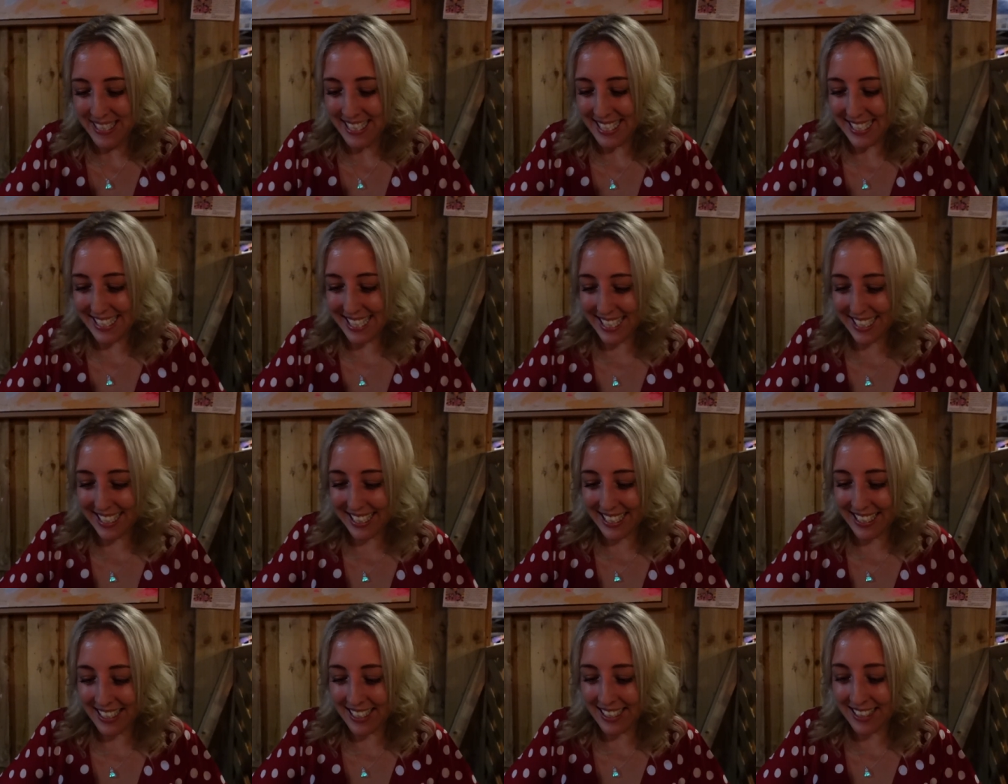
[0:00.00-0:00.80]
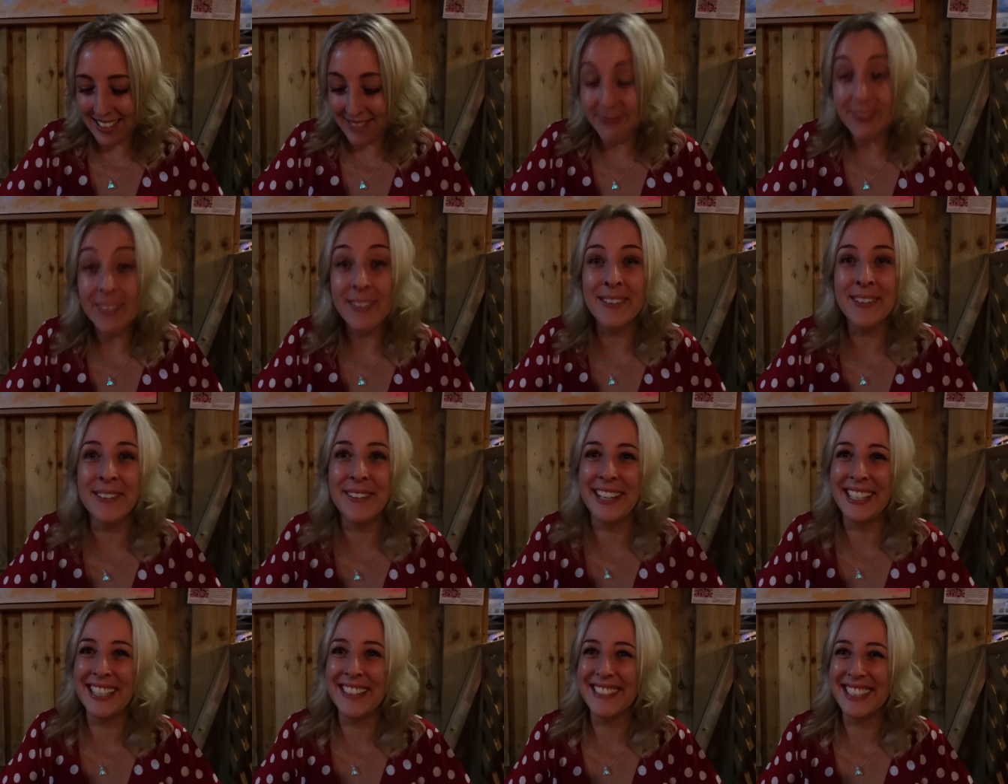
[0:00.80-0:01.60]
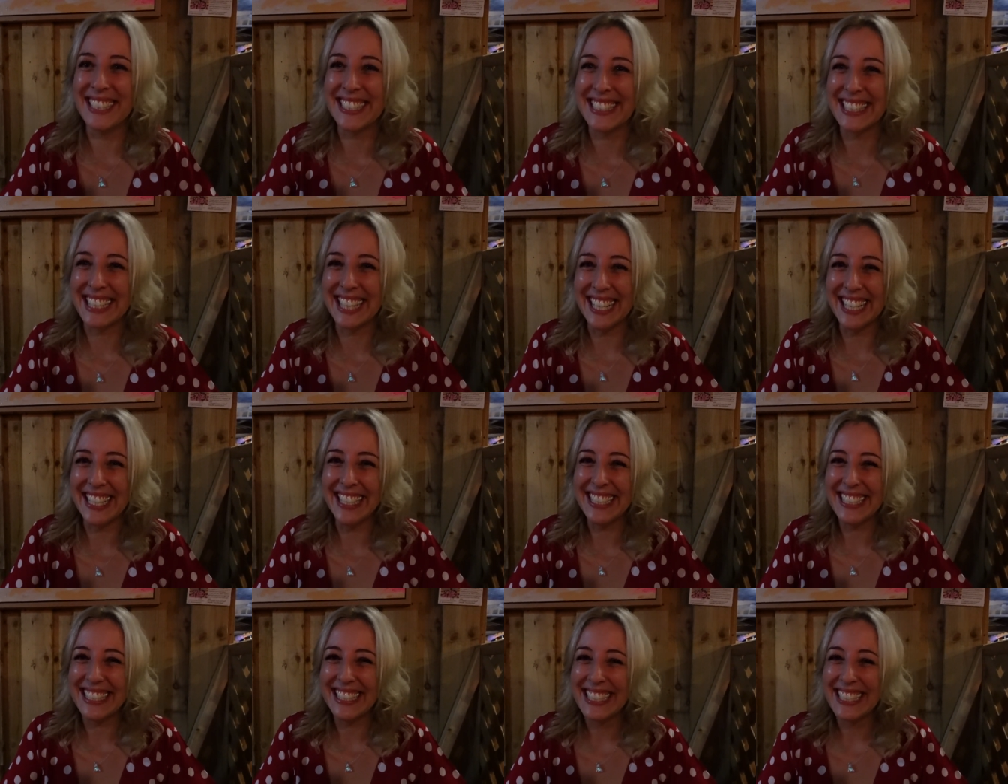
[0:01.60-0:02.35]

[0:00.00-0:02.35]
it's like, uh, oh, I know what it's like.